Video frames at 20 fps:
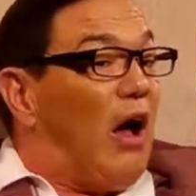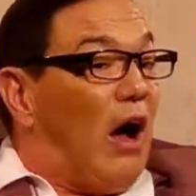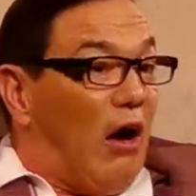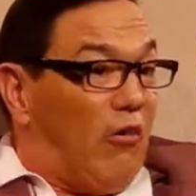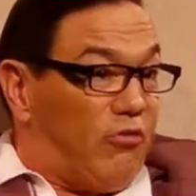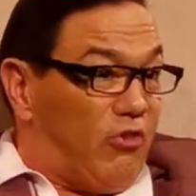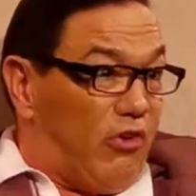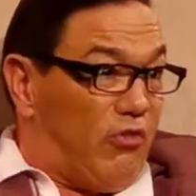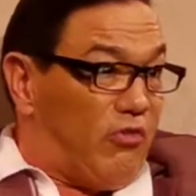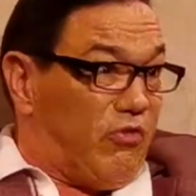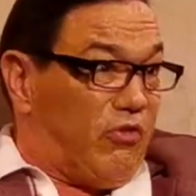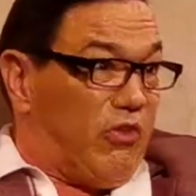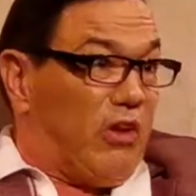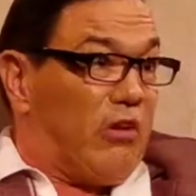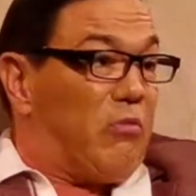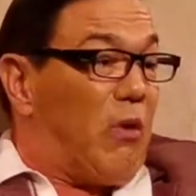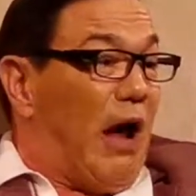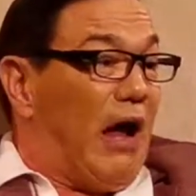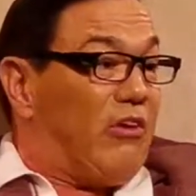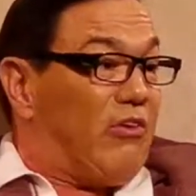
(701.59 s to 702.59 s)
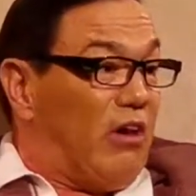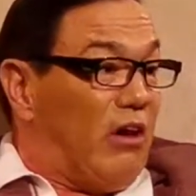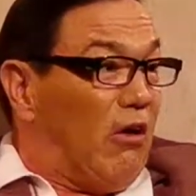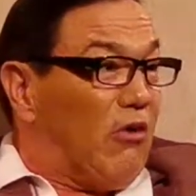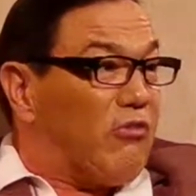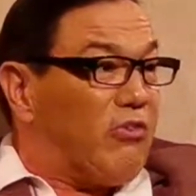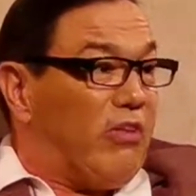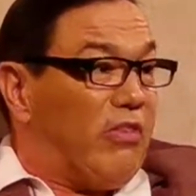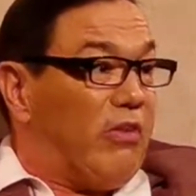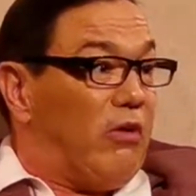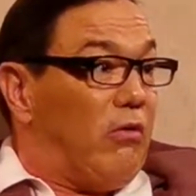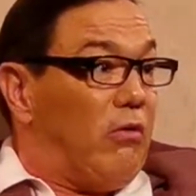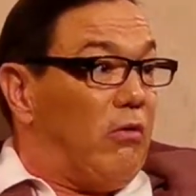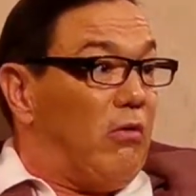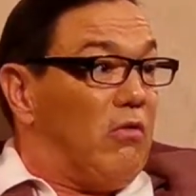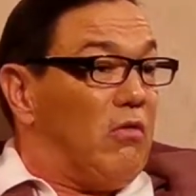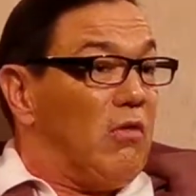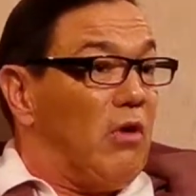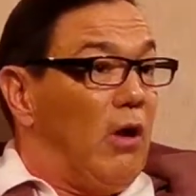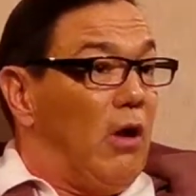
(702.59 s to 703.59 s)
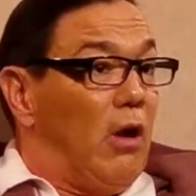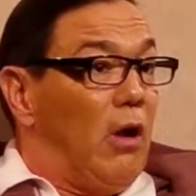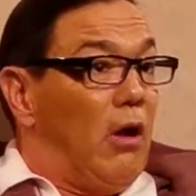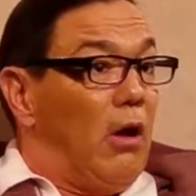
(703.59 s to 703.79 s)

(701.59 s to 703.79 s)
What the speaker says: I've shifted quite a lot of those.